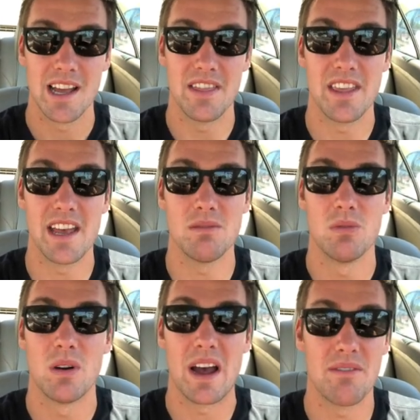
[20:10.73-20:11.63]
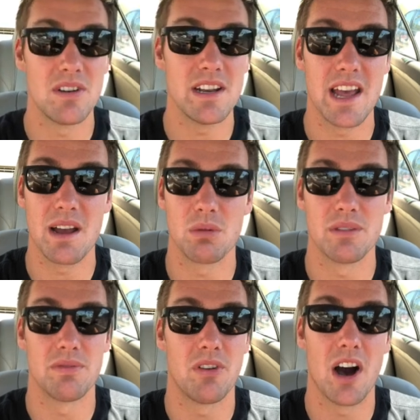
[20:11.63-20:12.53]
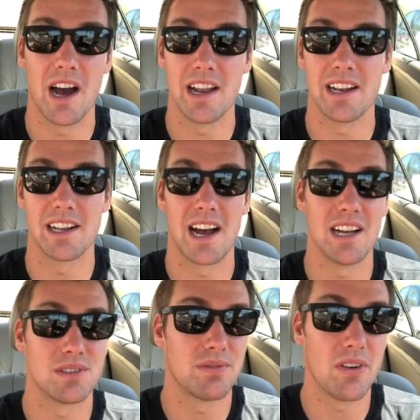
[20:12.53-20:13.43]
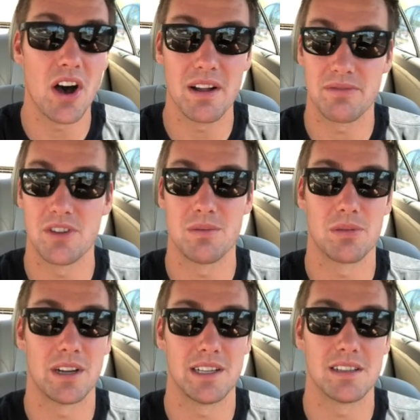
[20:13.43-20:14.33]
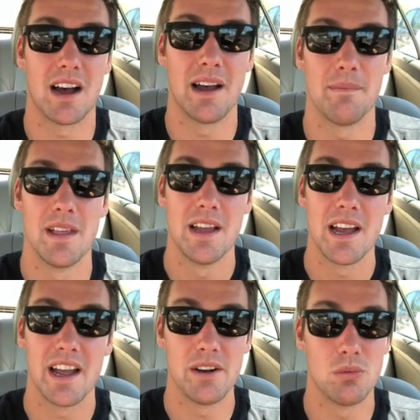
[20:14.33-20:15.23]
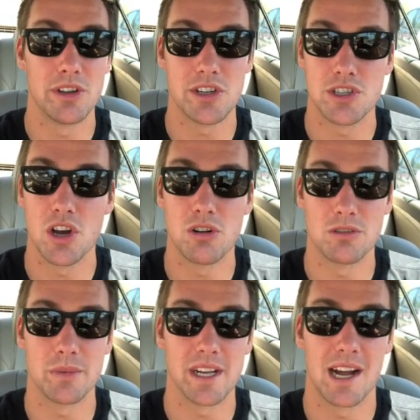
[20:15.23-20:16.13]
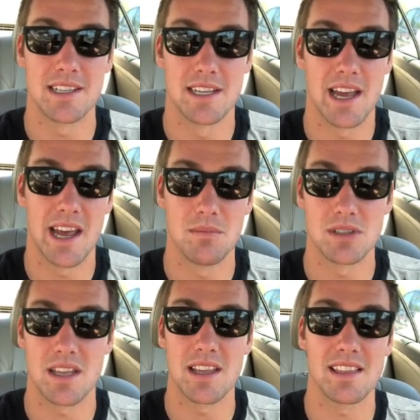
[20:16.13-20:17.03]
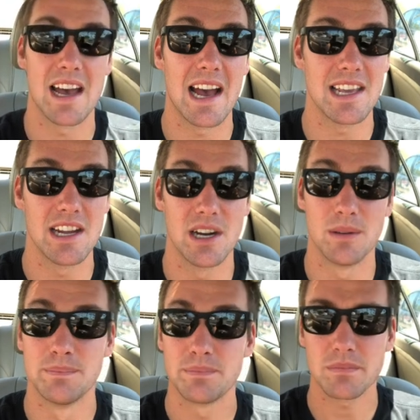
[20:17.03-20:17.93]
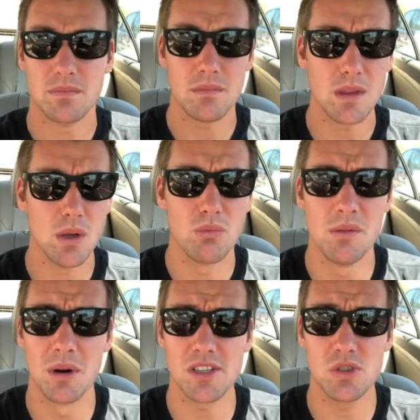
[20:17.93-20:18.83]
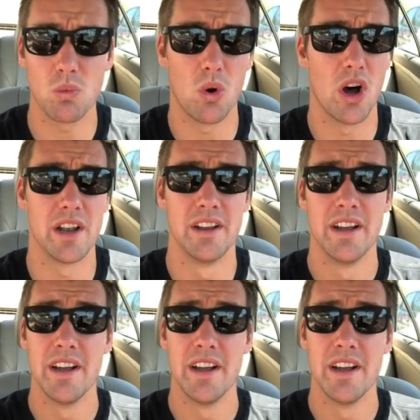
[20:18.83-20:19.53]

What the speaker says: And they, every day we fought, and guys fought for their playing time. And it really showed when we got to games. I think that year we must have won